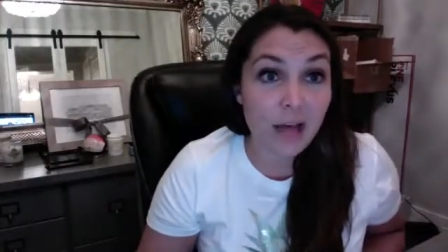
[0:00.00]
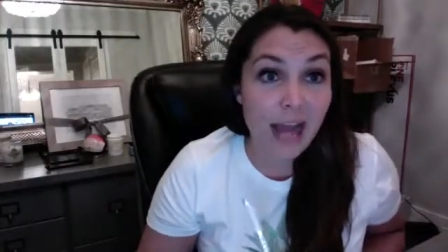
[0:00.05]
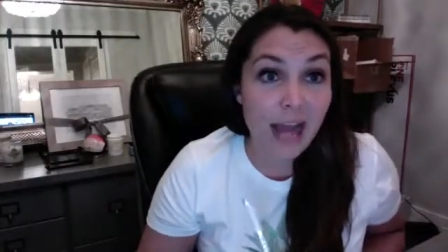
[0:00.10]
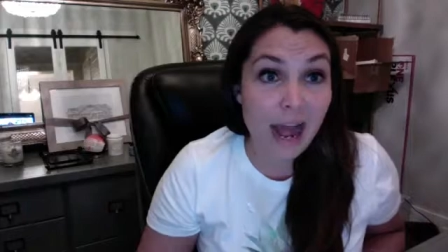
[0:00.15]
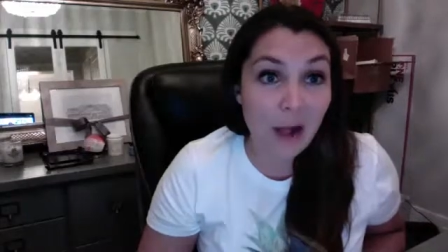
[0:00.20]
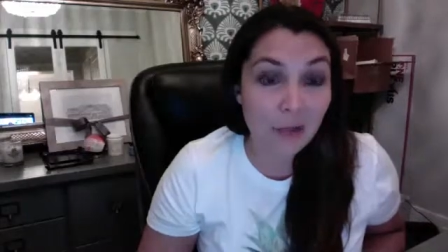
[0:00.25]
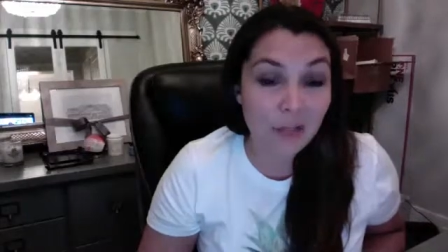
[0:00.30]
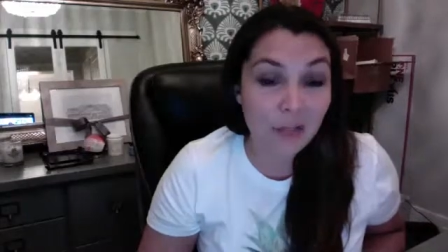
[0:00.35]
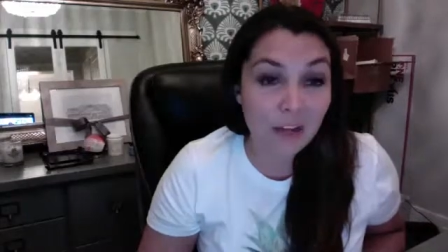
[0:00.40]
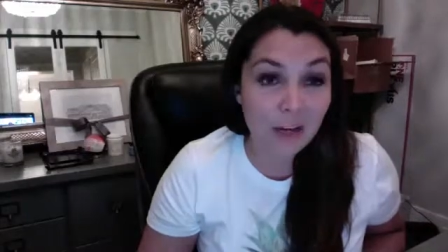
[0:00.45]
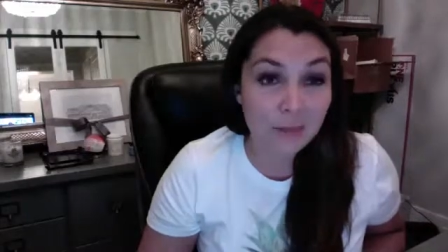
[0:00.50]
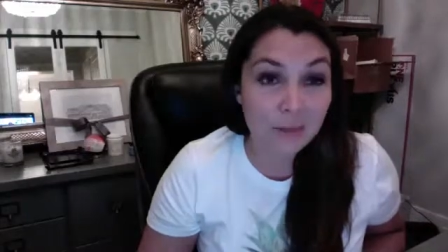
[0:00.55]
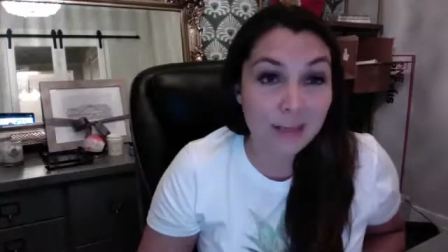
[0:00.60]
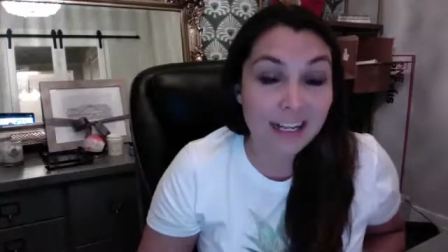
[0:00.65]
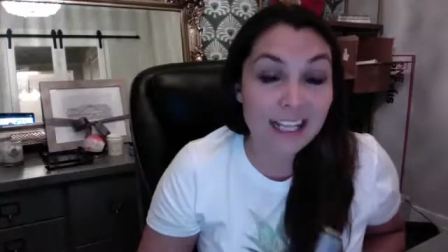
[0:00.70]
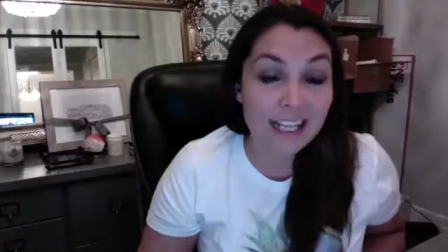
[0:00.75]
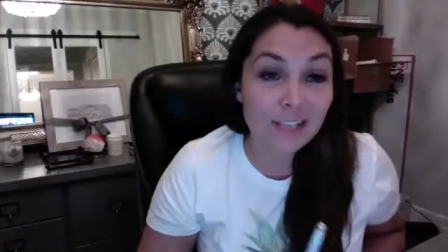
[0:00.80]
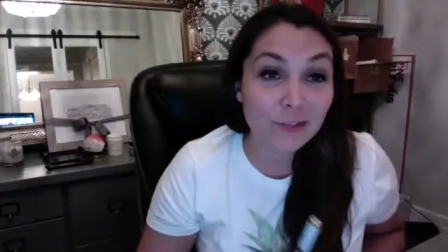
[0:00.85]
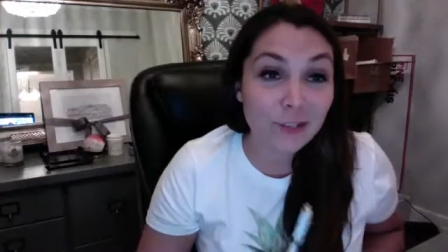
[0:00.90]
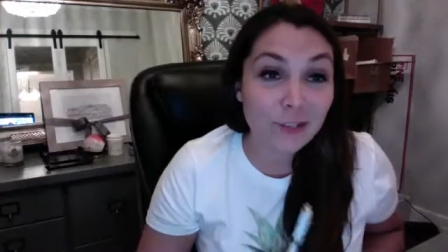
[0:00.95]
out there
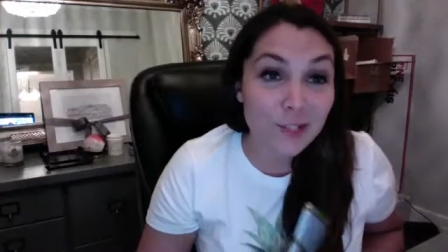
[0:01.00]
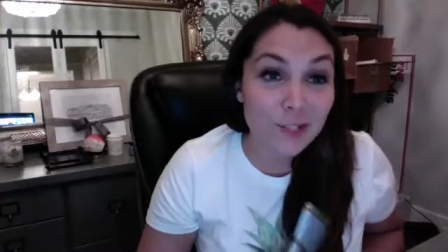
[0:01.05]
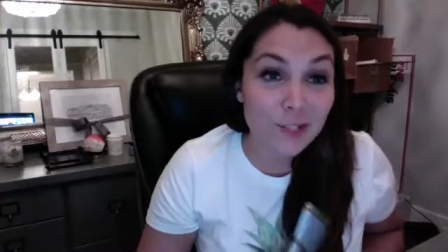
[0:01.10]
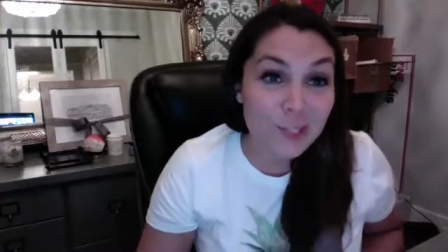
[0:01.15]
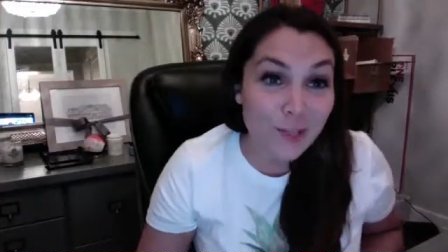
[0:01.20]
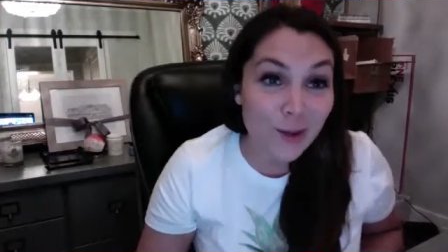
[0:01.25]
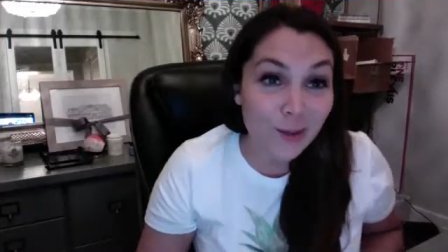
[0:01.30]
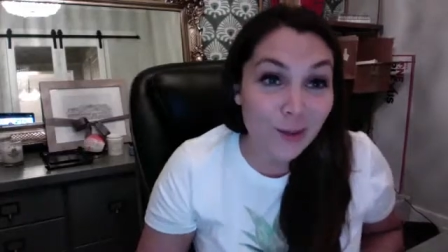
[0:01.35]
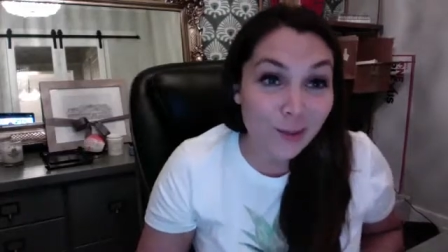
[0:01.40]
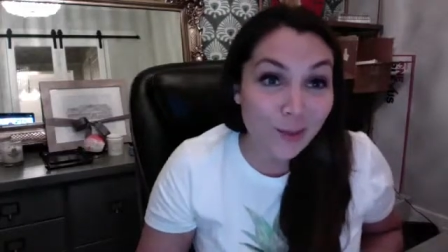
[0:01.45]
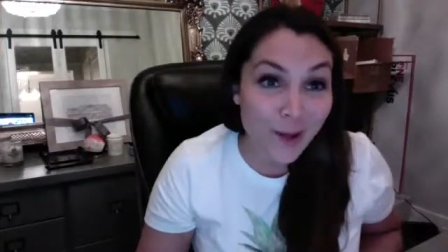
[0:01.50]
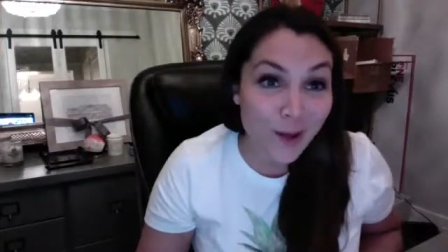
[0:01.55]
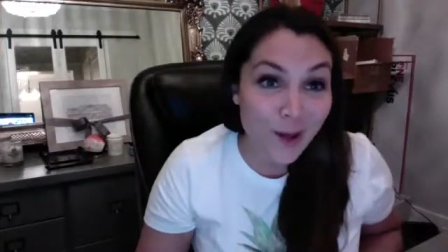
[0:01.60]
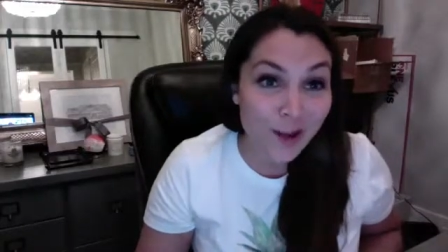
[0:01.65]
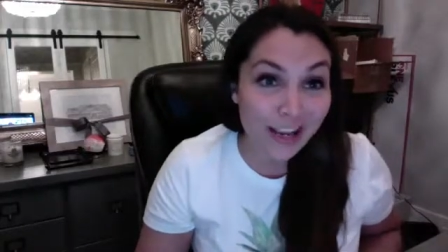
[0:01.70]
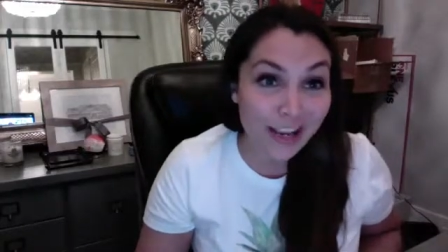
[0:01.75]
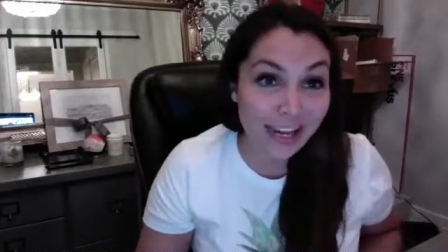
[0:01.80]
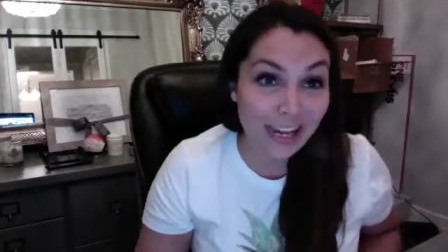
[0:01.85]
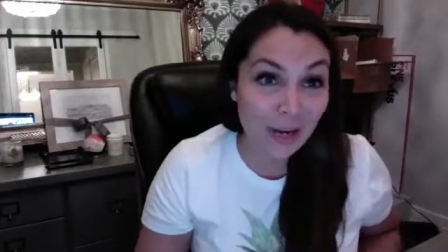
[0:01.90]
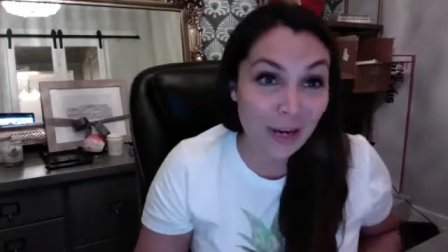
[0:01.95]
because for so long
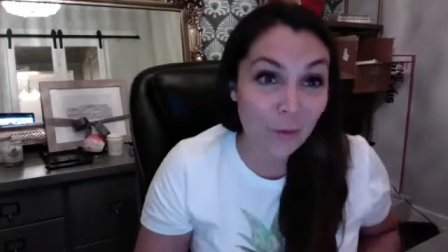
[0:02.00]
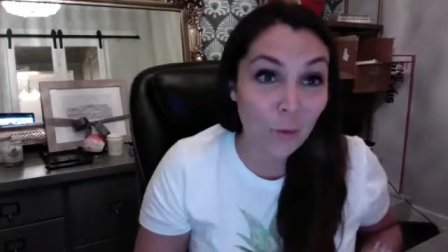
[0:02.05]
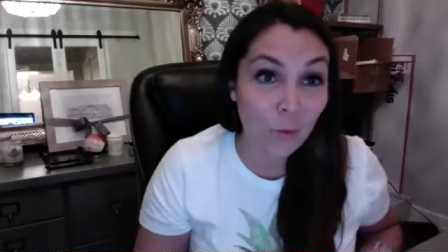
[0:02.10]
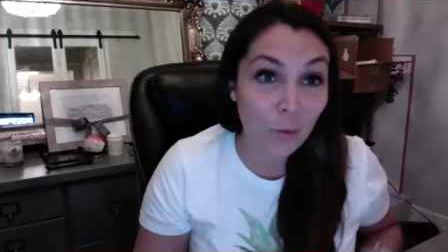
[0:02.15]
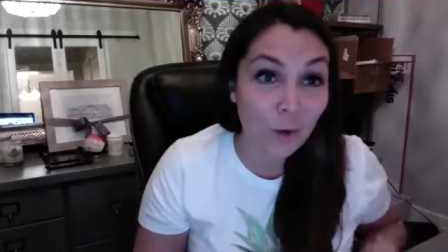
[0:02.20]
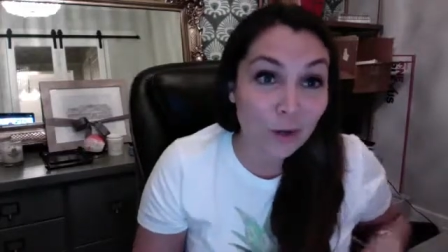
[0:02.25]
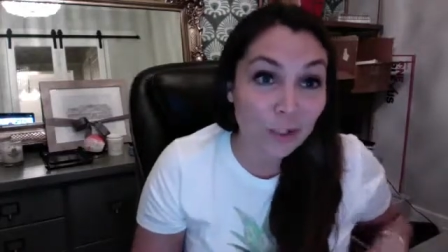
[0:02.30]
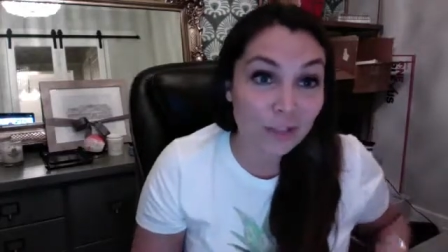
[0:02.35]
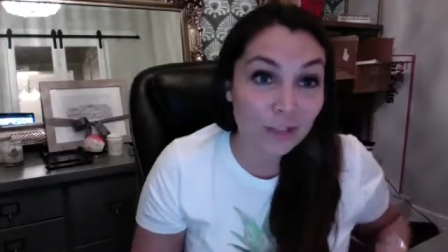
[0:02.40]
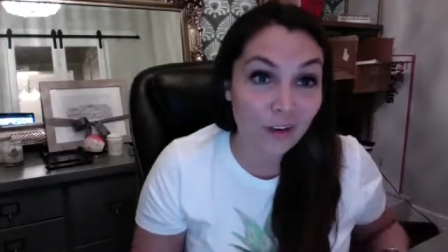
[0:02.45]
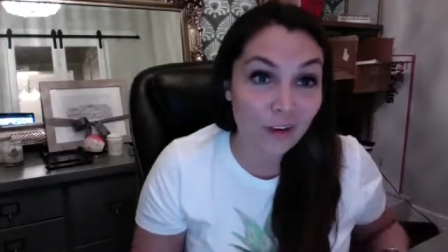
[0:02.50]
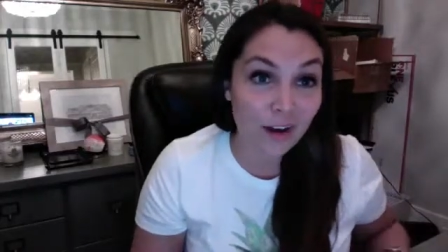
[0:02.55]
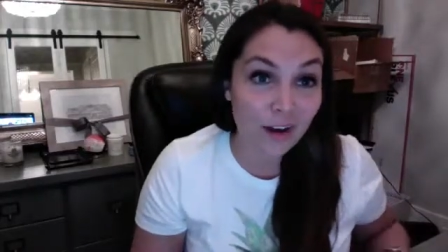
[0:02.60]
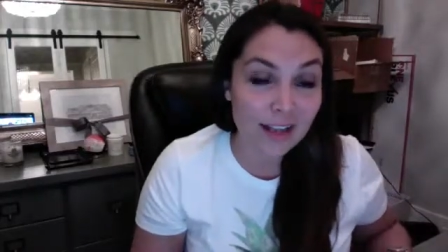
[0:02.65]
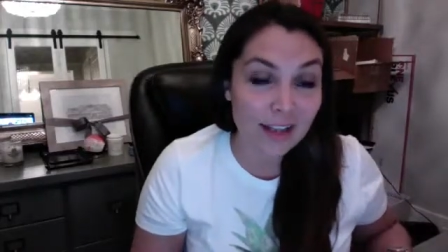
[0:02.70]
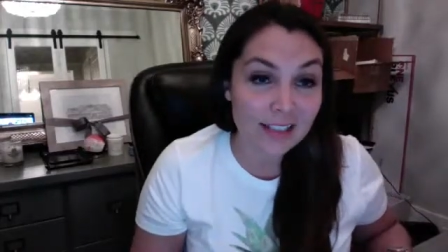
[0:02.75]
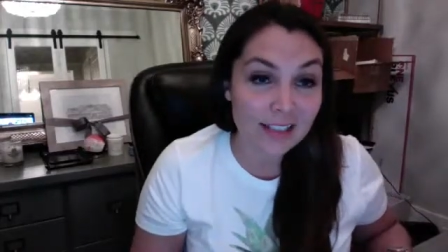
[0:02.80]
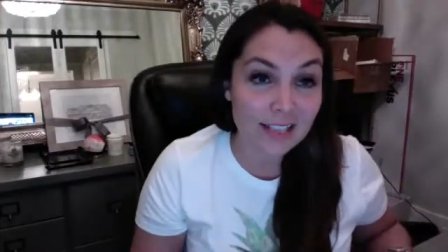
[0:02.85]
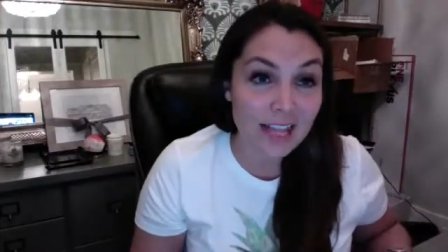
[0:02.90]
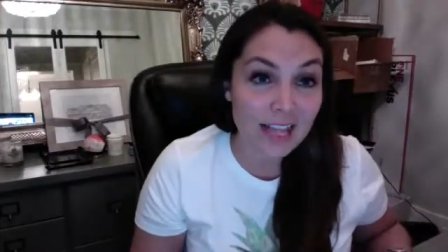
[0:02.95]
it had worked for
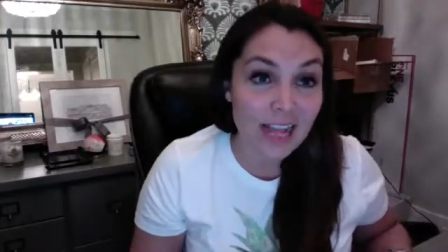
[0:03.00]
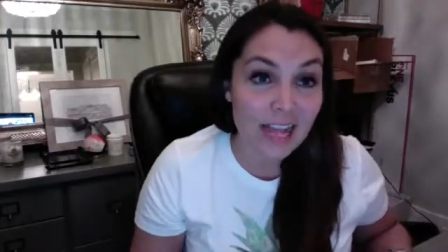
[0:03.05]
us.